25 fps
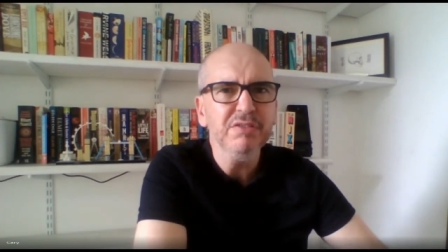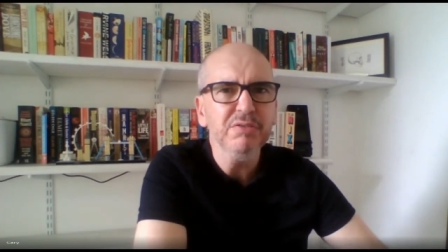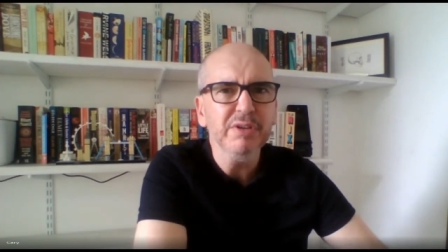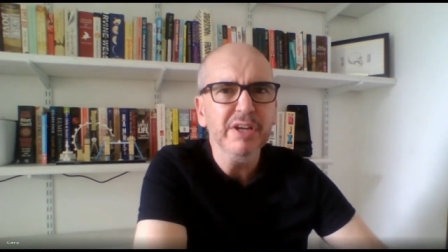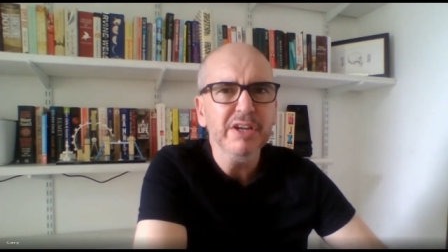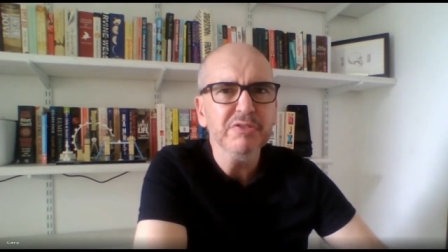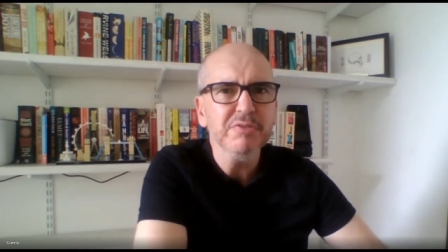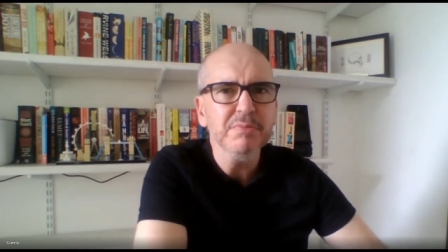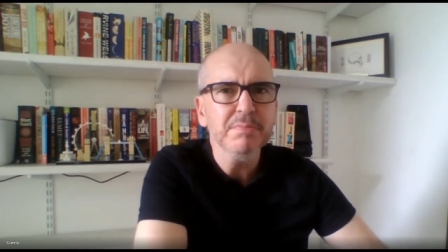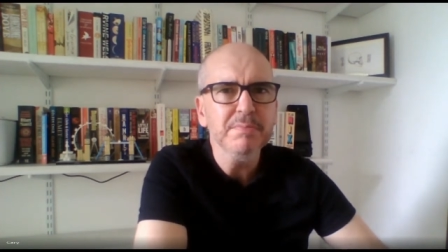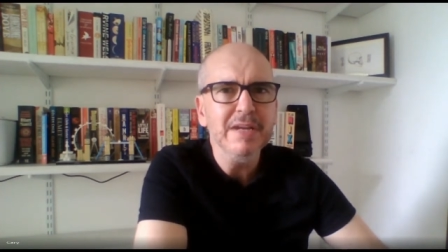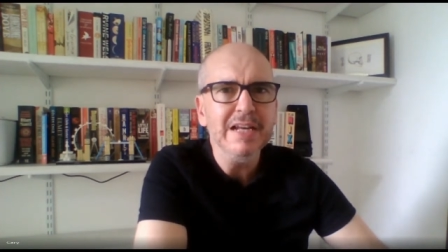
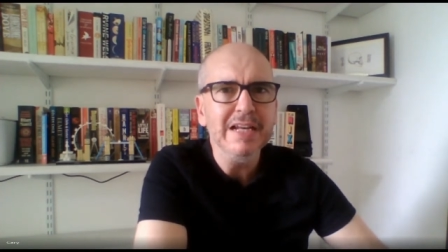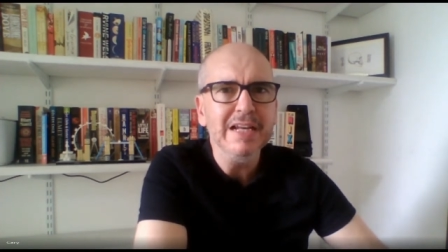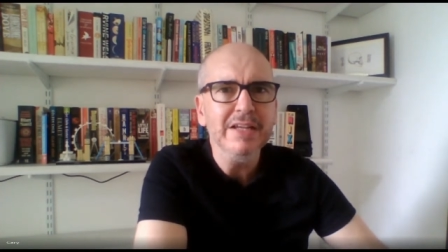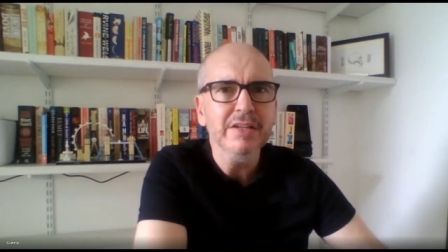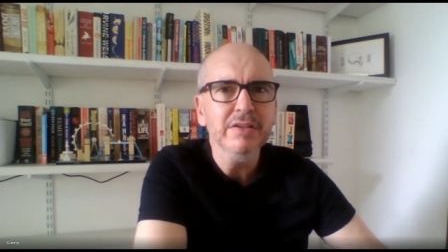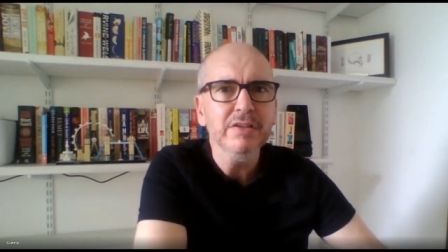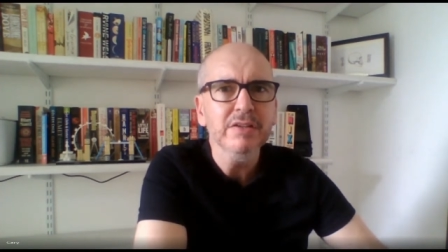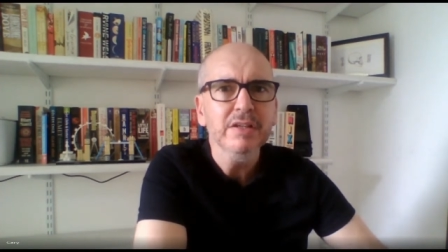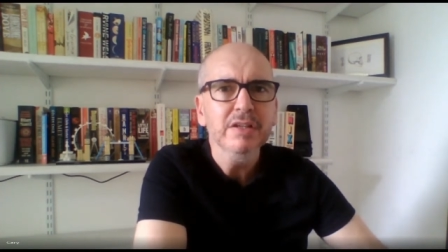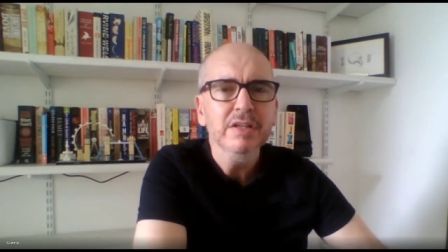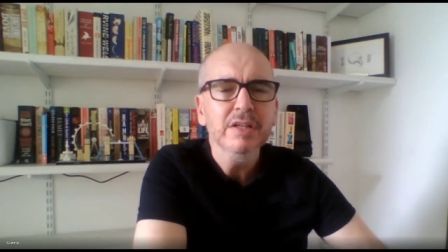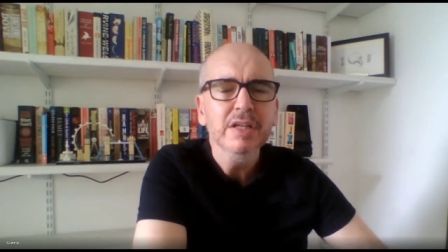300
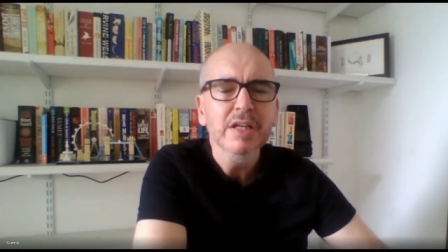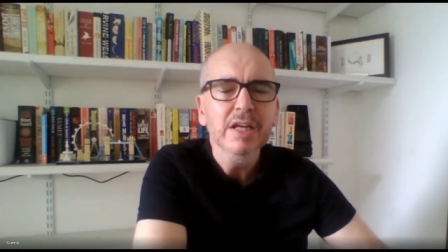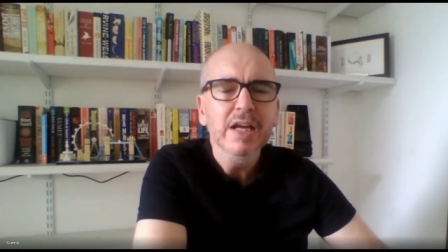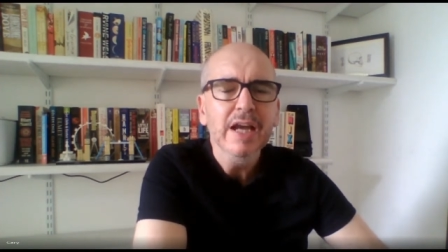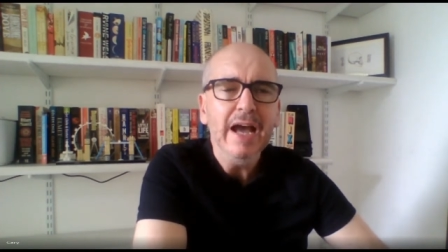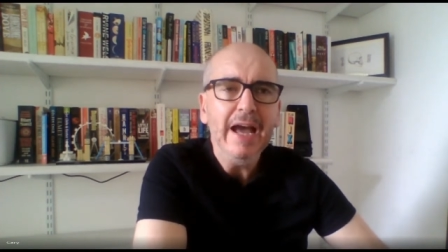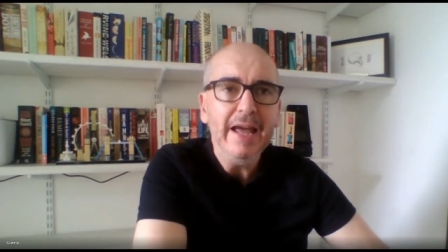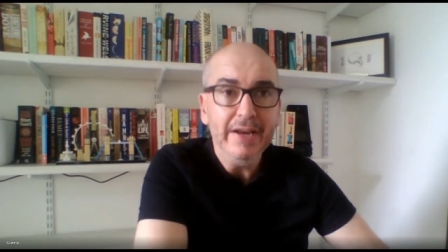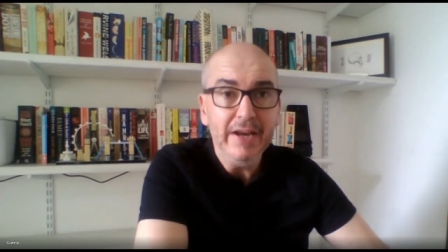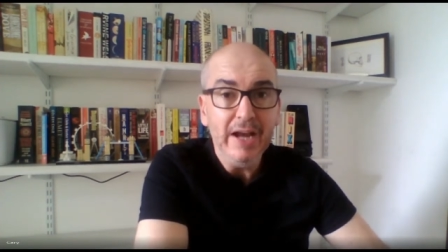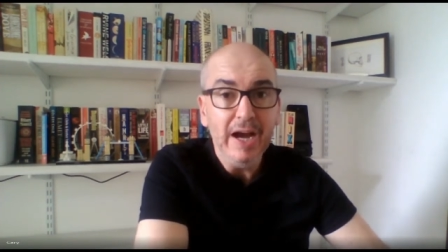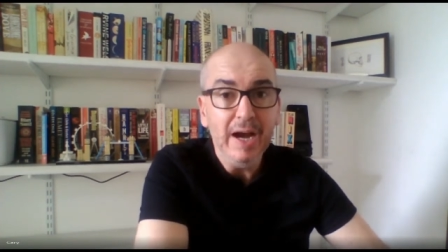million
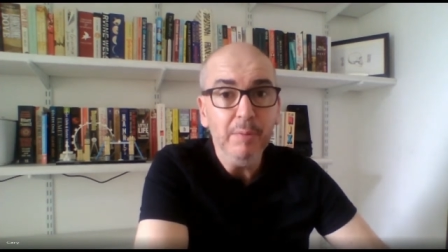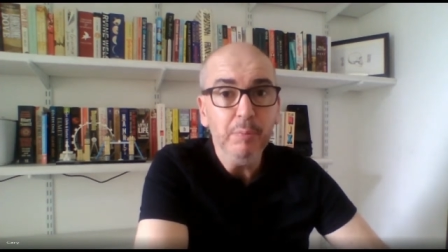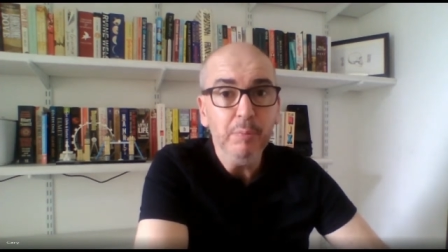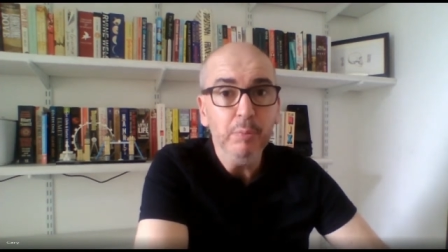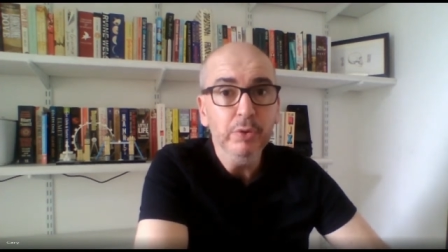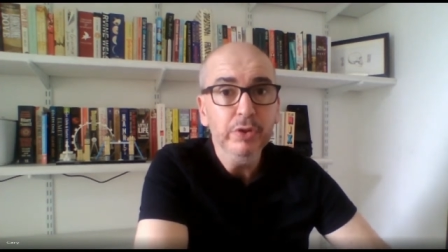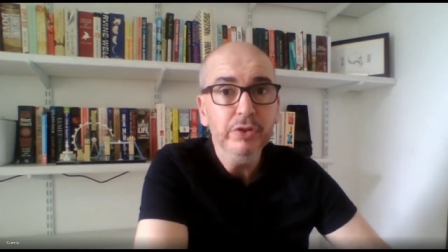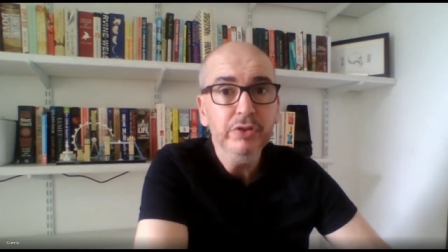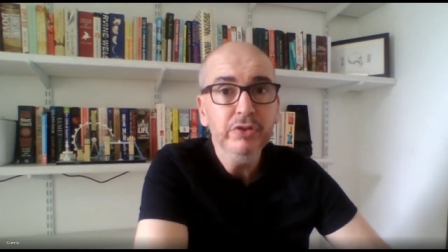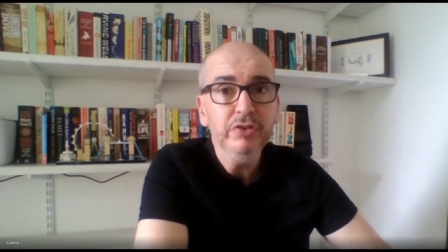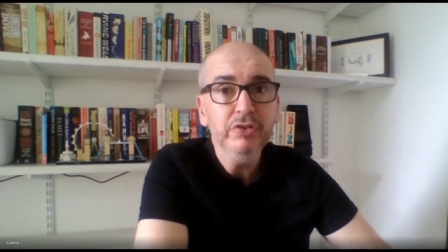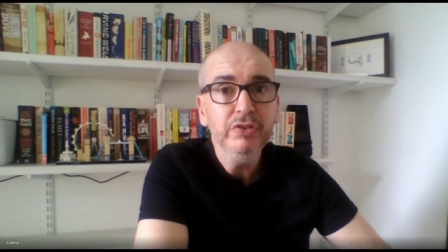and
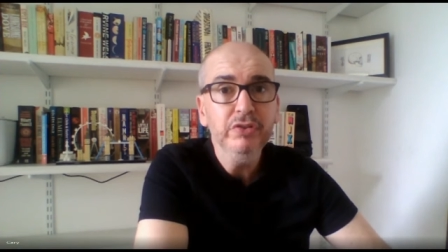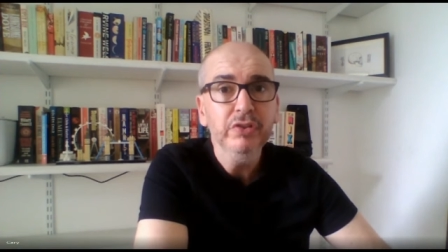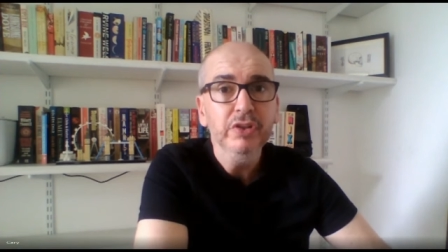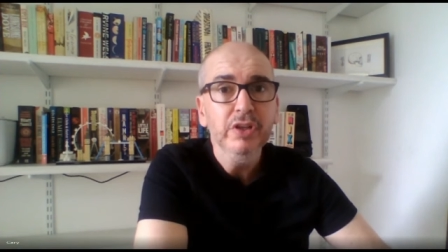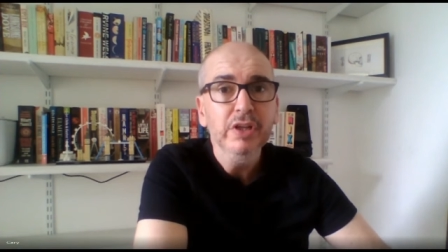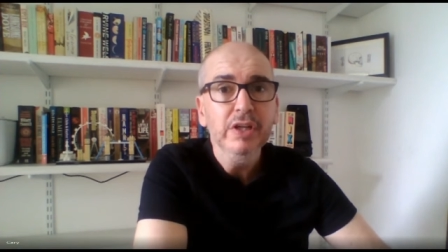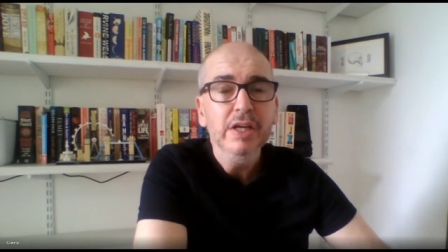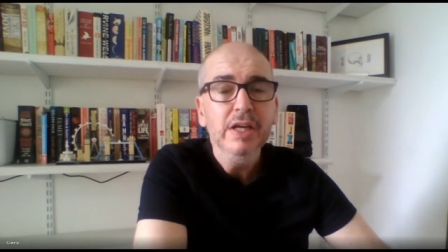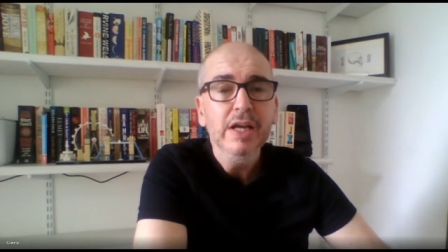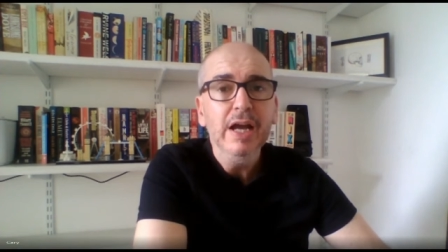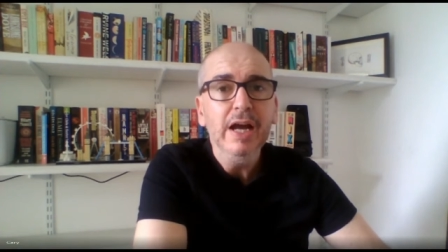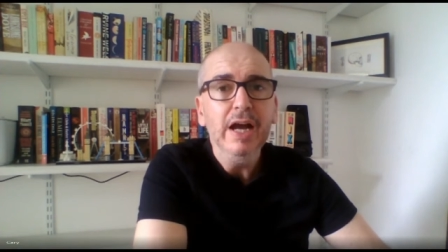
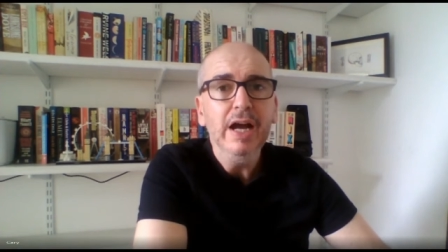upwards,